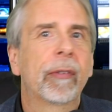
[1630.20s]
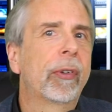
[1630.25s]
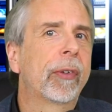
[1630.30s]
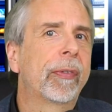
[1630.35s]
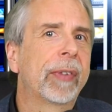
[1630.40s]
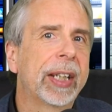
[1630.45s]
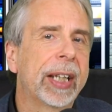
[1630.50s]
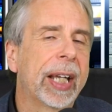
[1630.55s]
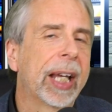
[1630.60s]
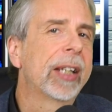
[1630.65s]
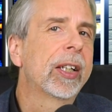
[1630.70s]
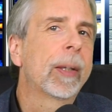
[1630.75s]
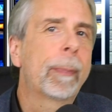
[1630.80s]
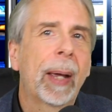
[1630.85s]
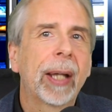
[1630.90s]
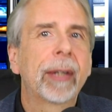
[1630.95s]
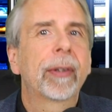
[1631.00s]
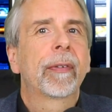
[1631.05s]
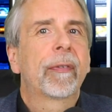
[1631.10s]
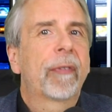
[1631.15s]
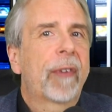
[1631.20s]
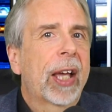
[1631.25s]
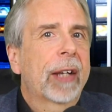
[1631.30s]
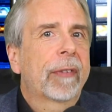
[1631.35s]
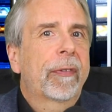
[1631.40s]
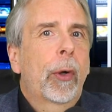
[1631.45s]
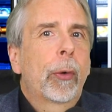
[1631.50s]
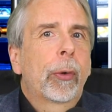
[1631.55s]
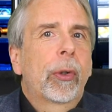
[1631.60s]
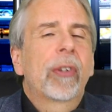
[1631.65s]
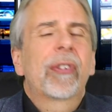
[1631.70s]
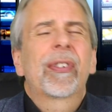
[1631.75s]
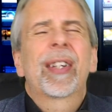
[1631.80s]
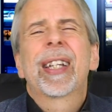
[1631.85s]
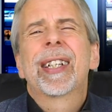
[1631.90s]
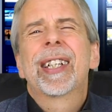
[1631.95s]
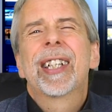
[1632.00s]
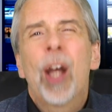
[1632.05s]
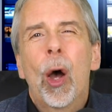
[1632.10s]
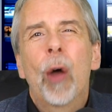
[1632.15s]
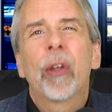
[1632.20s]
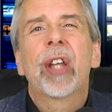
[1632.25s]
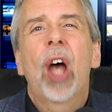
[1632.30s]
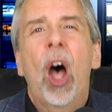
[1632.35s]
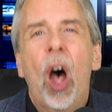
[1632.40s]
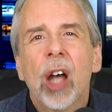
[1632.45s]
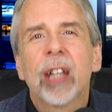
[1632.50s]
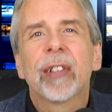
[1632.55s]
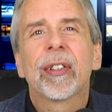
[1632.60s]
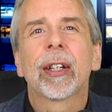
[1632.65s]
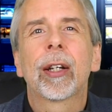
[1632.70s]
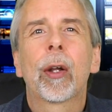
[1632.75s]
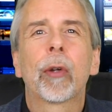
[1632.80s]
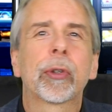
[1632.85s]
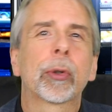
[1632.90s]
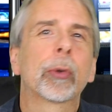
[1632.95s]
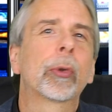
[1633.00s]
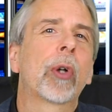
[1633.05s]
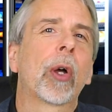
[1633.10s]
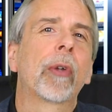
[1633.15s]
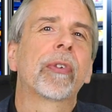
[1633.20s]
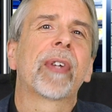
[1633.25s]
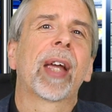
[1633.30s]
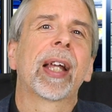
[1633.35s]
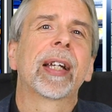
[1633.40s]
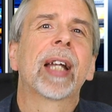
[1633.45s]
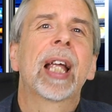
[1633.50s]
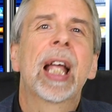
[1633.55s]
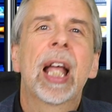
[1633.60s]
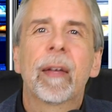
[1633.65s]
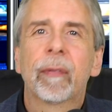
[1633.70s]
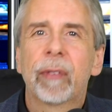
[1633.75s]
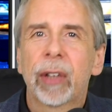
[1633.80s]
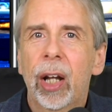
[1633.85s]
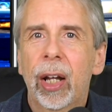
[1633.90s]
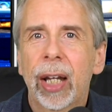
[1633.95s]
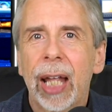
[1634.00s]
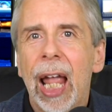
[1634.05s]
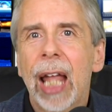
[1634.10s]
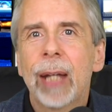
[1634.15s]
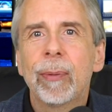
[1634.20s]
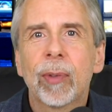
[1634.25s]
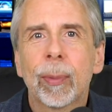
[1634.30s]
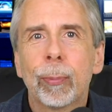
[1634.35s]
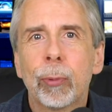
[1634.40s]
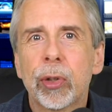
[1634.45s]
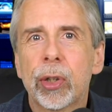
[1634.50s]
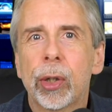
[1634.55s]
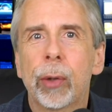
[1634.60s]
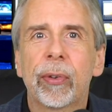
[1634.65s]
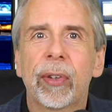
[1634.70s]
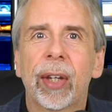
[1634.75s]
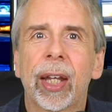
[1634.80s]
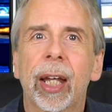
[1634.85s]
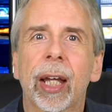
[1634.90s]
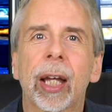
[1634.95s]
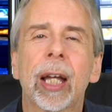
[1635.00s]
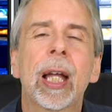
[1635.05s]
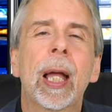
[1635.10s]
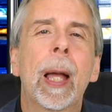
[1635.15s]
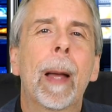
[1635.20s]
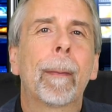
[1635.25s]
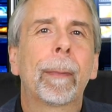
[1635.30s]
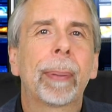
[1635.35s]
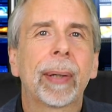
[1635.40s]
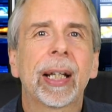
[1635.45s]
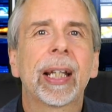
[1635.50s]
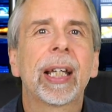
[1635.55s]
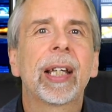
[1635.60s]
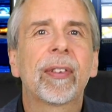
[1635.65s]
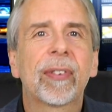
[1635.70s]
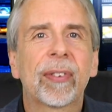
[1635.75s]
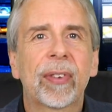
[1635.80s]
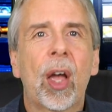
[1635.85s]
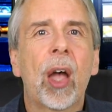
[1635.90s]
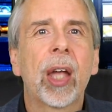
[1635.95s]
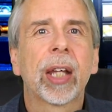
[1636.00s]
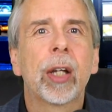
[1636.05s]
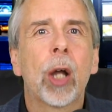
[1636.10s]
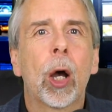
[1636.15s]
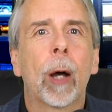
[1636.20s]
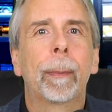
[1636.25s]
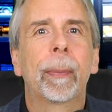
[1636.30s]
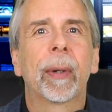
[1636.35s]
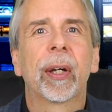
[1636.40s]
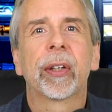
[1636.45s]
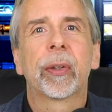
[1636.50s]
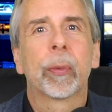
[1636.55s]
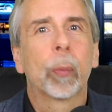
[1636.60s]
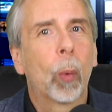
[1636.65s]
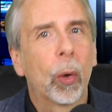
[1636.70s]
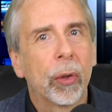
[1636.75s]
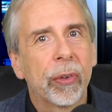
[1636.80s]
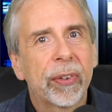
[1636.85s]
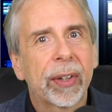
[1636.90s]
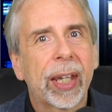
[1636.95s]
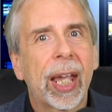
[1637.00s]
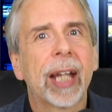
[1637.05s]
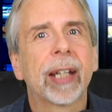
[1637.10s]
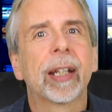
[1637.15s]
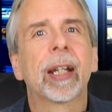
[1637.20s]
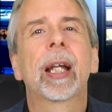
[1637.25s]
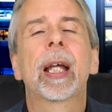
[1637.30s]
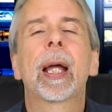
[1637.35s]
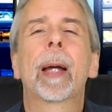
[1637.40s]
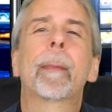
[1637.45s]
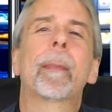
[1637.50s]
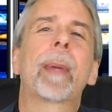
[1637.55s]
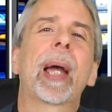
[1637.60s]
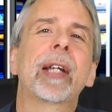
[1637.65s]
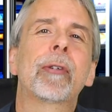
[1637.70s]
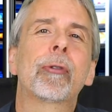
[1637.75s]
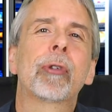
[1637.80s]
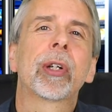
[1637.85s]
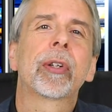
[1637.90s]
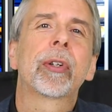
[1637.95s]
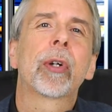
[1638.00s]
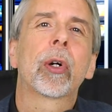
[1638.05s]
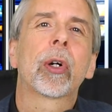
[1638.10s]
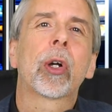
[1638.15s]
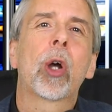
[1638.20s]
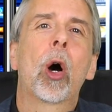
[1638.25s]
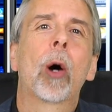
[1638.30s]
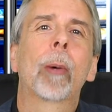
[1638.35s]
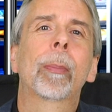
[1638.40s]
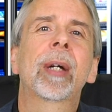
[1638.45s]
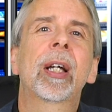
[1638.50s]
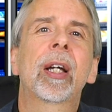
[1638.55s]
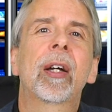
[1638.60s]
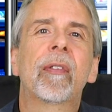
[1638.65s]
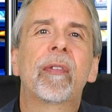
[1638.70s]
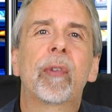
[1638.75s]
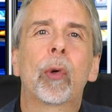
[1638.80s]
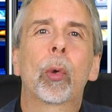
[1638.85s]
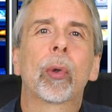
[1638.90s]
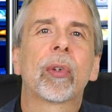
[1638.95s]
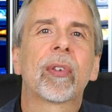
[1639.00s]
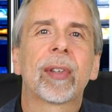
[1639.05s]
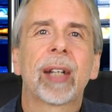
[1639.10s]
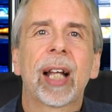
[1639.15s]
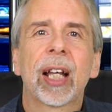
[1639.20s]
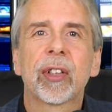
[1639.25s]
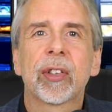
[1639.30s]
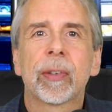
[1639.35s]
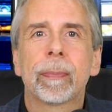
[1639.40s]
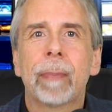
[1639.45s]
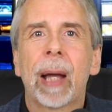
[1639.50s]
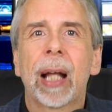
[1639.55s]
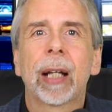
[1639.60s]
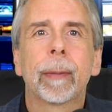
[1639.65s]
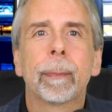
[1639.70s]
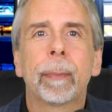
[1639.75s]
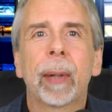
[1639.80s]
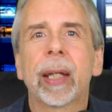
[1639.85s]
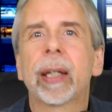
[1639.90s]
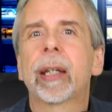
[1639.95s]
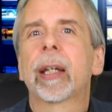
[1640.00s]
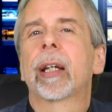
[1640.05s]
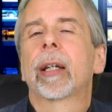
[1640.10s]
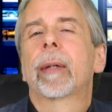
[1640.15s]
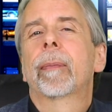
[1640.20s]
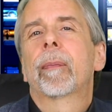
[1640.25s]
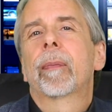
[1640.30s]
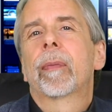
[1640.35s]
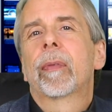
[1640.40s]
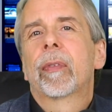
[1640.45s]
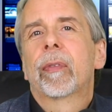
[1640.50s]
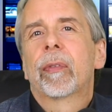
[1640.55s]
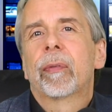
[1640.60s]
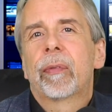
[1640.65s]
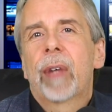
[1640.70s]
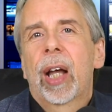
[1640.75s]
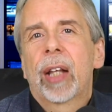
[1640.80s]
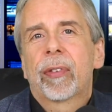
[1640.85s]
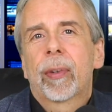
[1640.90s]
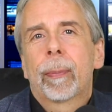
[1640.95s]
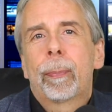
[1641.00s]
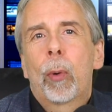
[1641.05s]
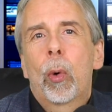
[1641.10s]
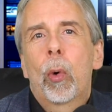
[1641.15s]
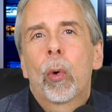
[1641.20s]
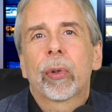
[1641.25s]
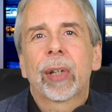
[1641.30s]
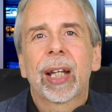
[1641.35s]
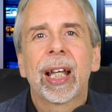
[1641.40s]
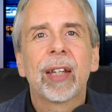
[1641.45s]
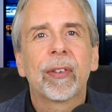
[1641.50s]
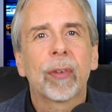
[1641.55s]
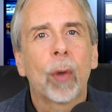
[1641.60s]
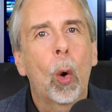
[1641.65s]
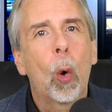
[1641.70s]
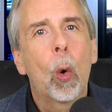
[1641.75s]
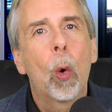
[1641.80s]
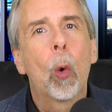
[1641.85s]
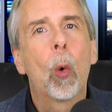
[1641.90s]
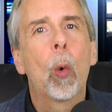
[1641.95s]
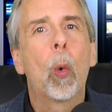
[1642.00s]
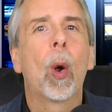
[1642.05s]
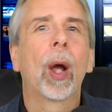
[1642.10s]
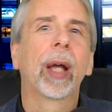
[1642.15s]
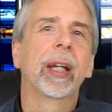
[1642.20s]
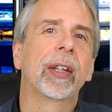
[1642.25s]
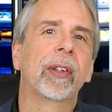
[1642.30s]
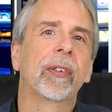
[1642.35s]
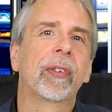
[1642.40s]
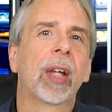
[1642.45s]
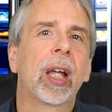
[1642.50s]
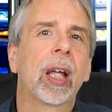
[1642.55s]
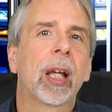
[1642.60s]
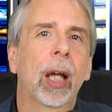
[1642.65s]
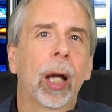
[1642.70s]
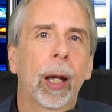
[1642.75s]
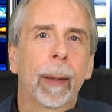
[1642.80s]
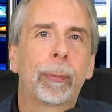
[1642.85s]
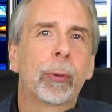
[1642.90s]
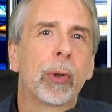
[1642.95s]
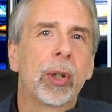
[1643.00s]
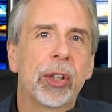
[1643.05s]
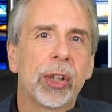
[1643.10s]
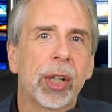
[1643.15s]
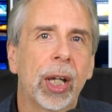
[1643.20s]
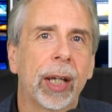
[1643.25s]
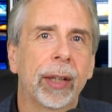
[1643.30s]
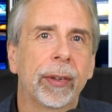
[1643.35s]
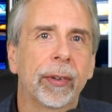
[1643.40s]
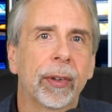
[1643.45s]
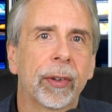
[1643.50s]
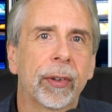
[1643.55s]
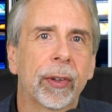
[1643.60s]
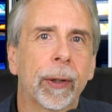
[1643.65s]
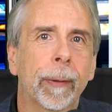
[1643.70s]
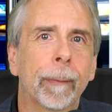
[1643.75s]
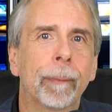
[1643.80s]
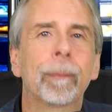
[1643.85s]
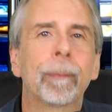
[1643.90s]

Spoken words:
for the independent, fact-focused and non-ideological content that I aim to produce here, please sign up at, once again, patreon.com/Mallen Baker. That support is always appreciated.